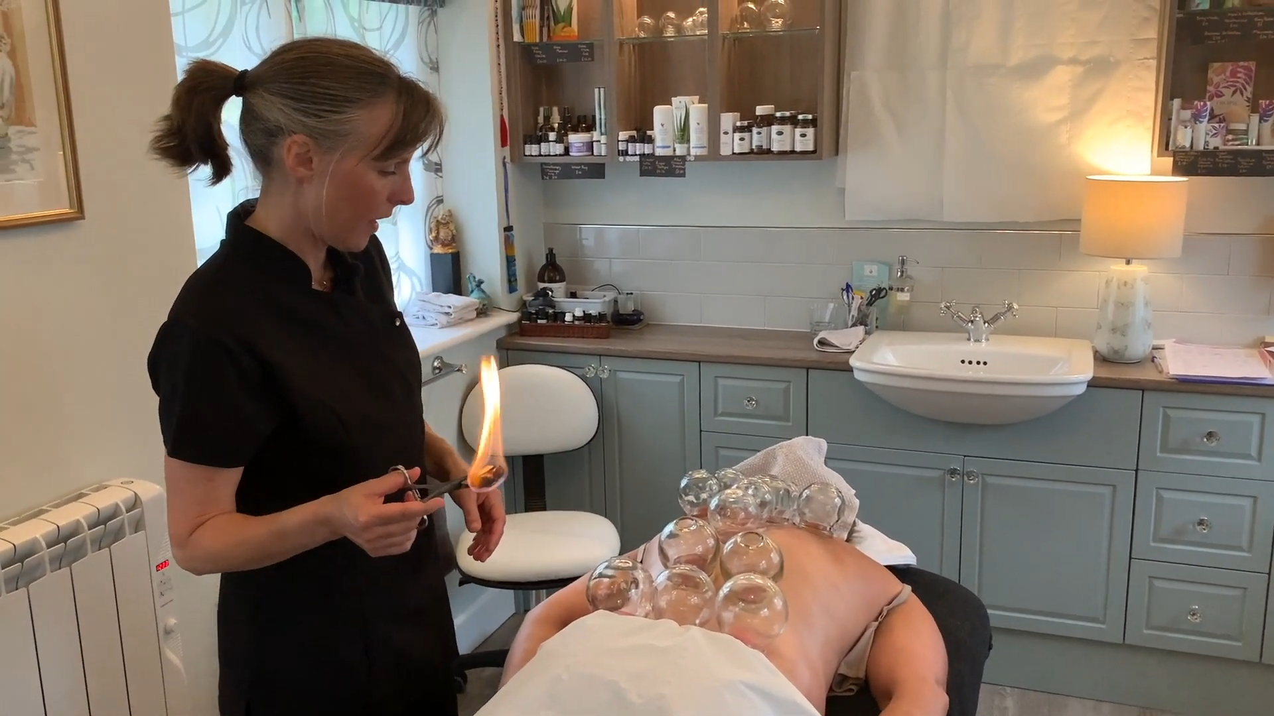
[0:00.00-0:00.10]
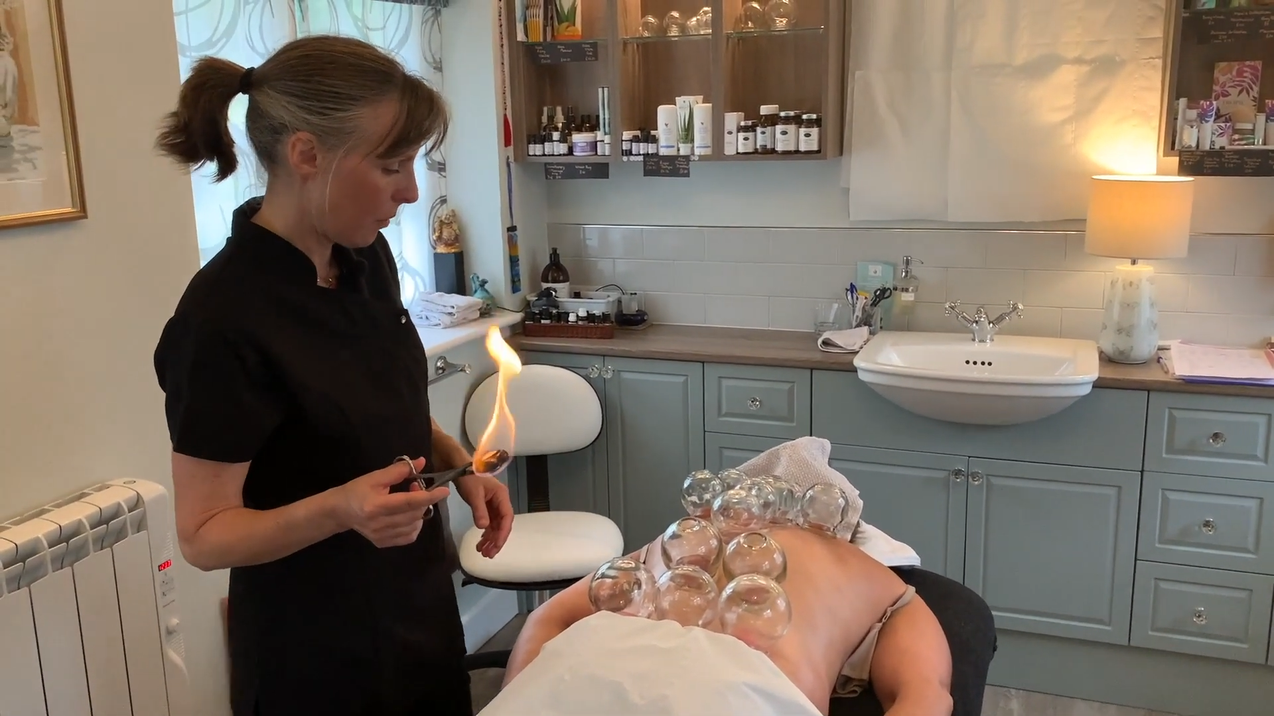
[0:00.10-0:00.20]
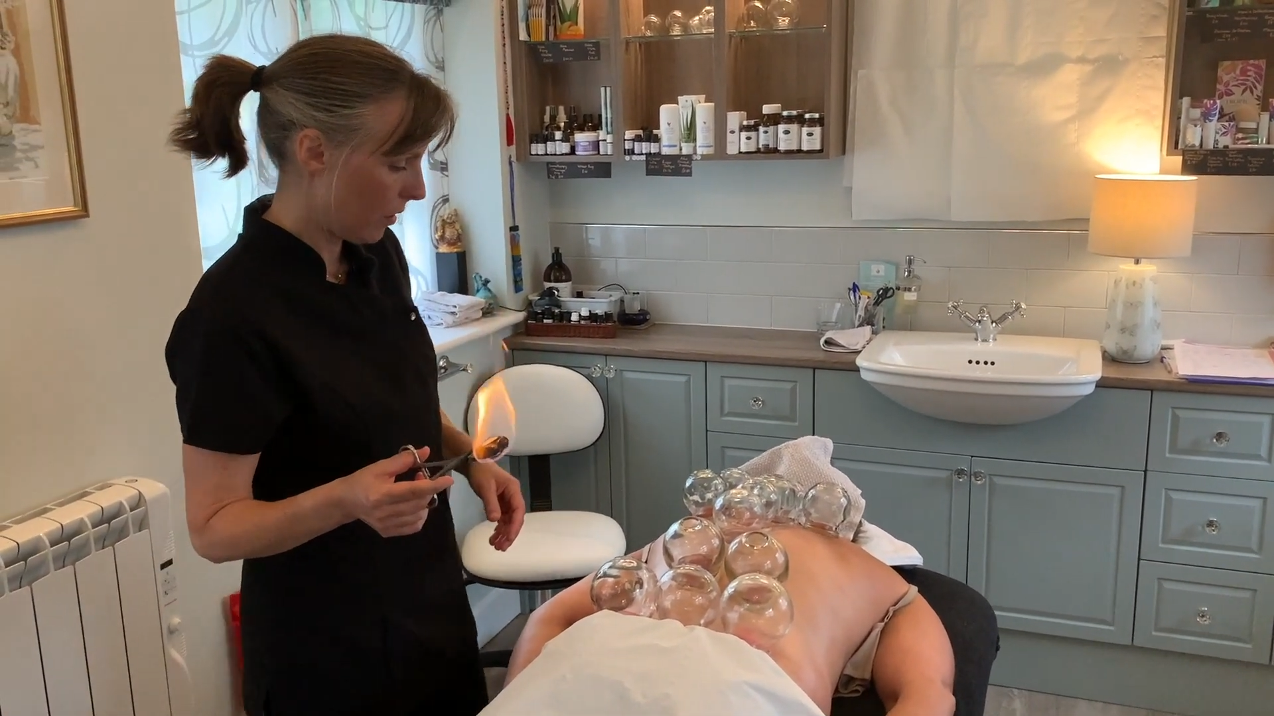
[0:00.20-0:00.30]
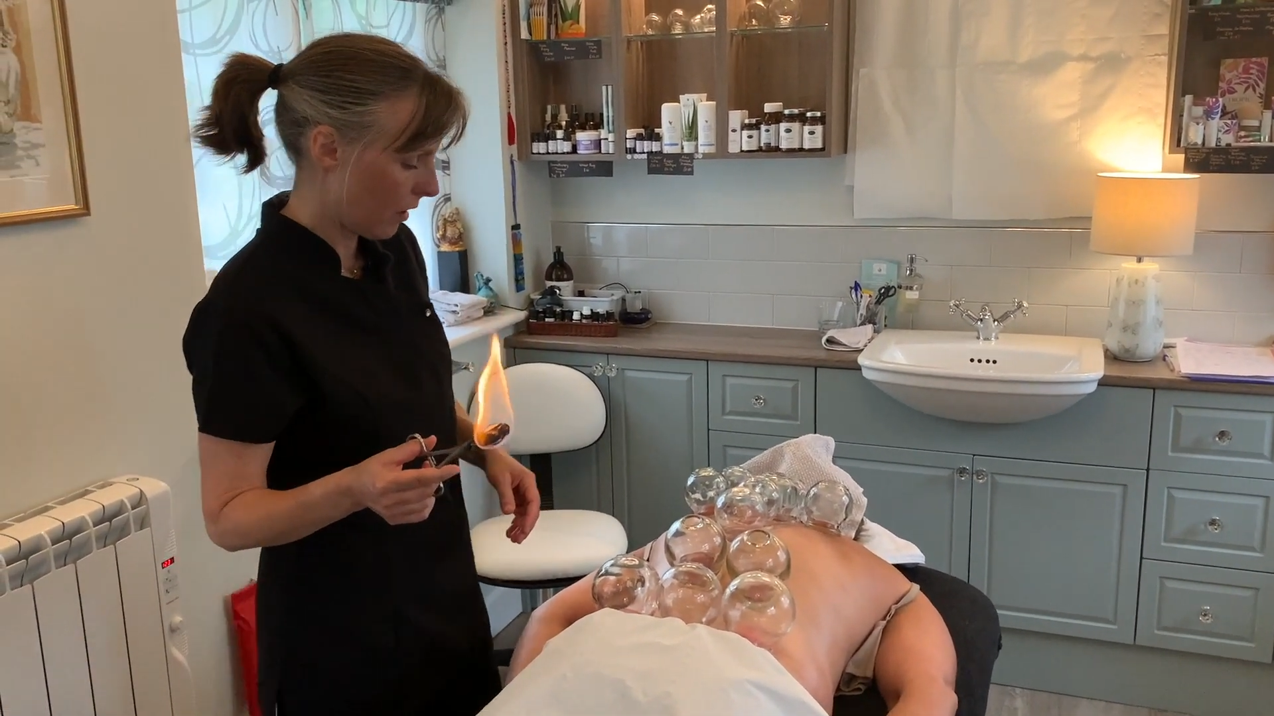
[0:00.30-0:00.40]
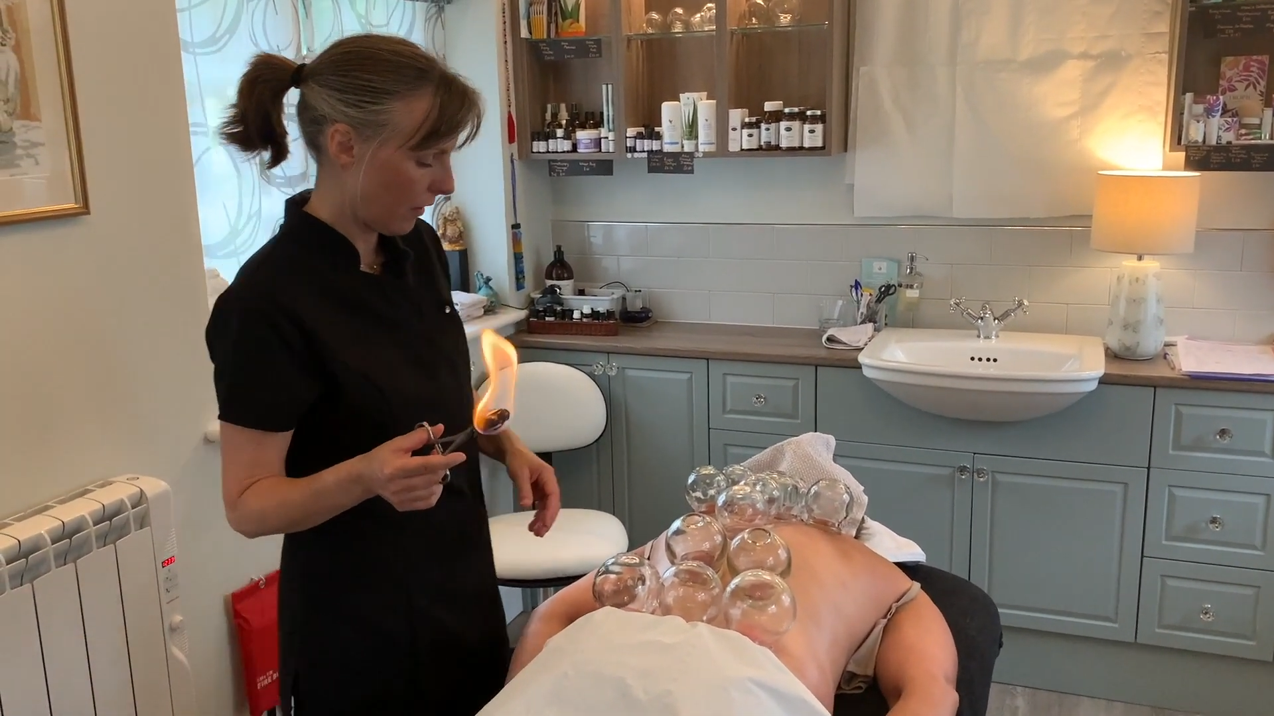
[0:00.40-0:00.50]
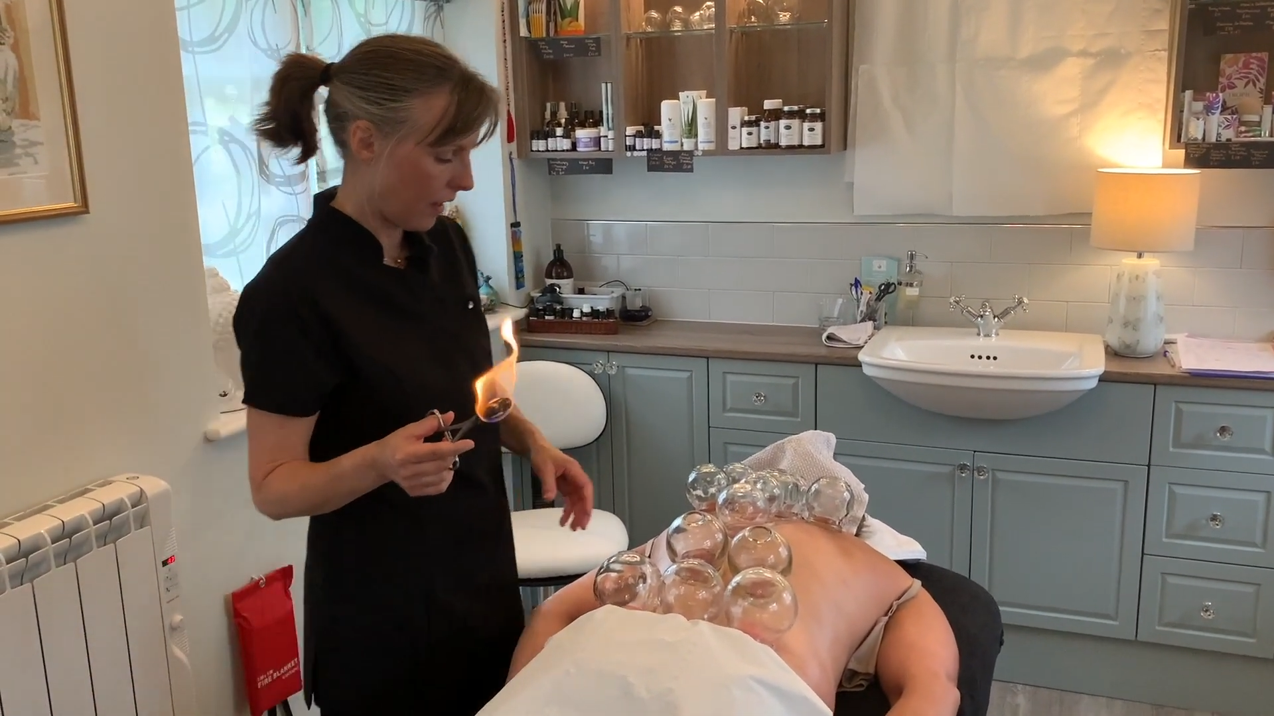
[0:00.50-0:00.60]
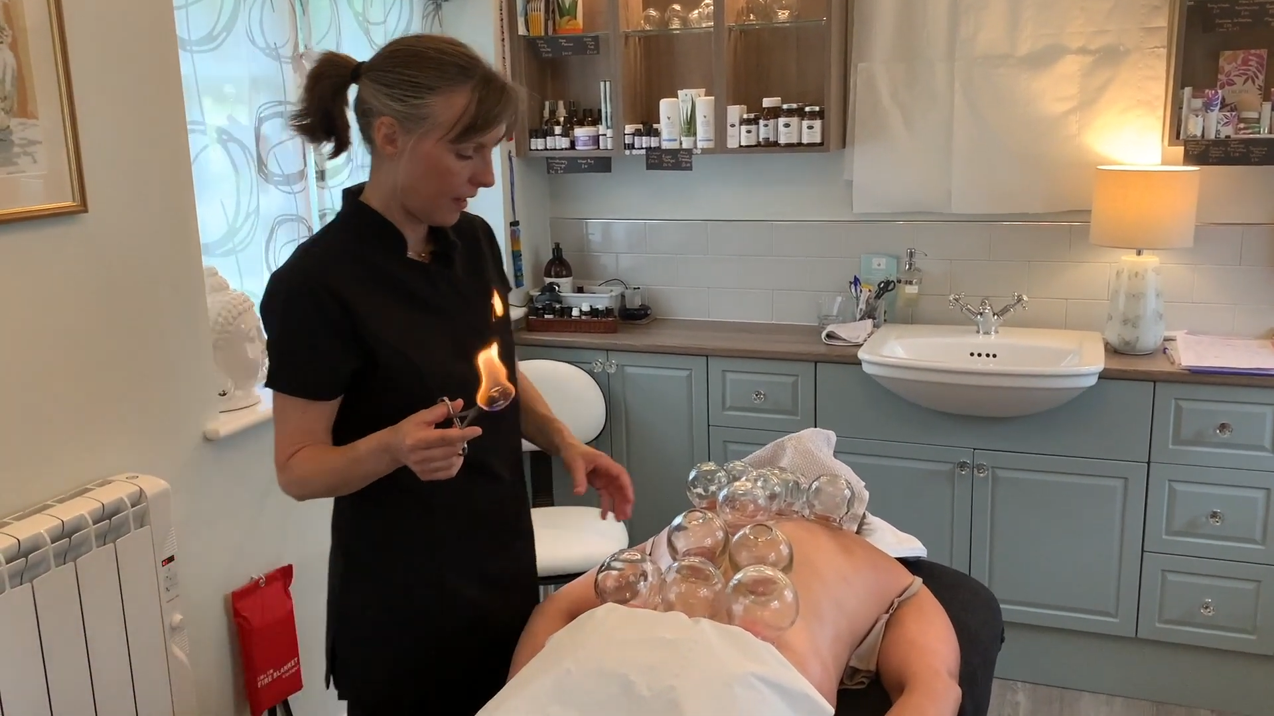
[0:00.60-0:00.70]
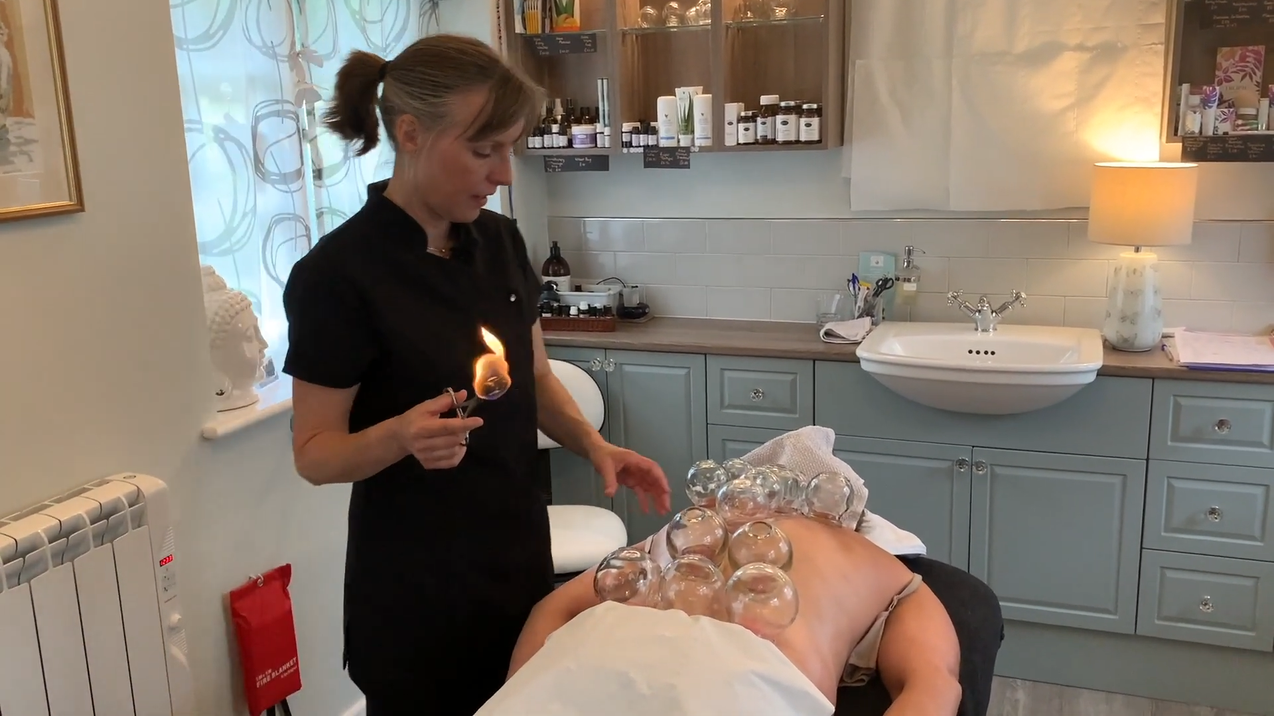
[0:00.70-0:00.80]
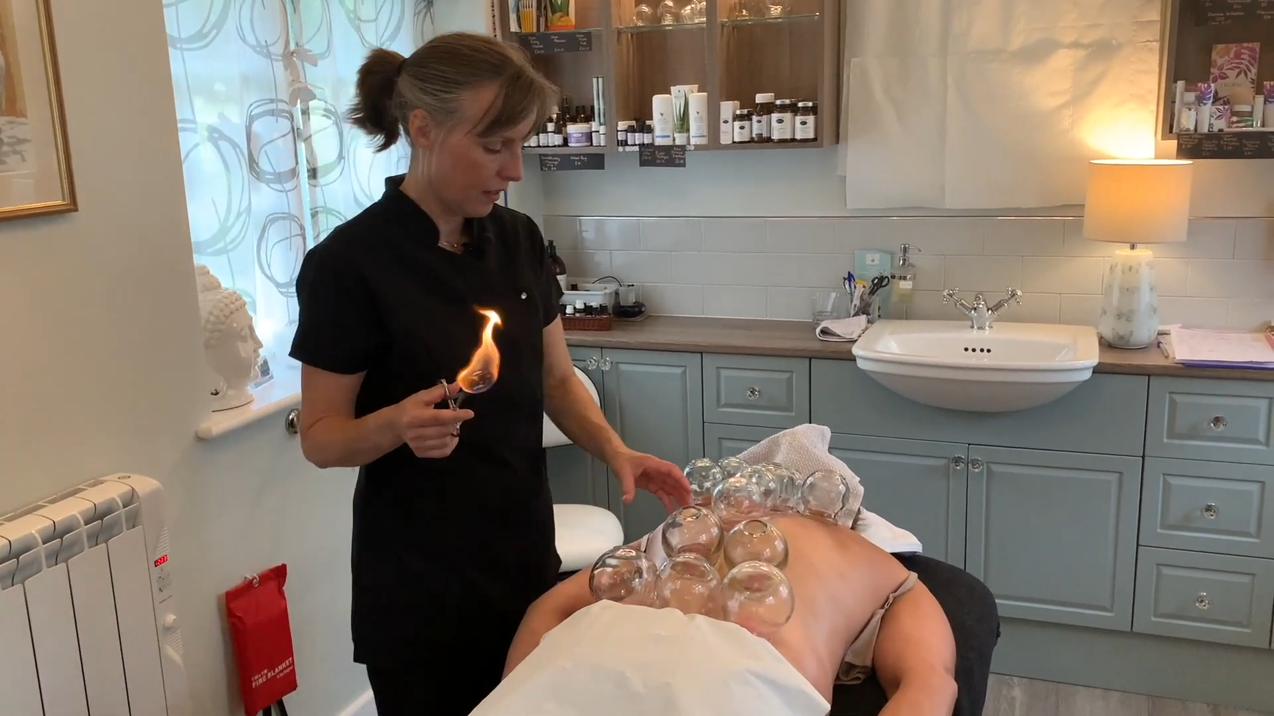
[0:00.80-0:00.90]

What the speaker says: work there.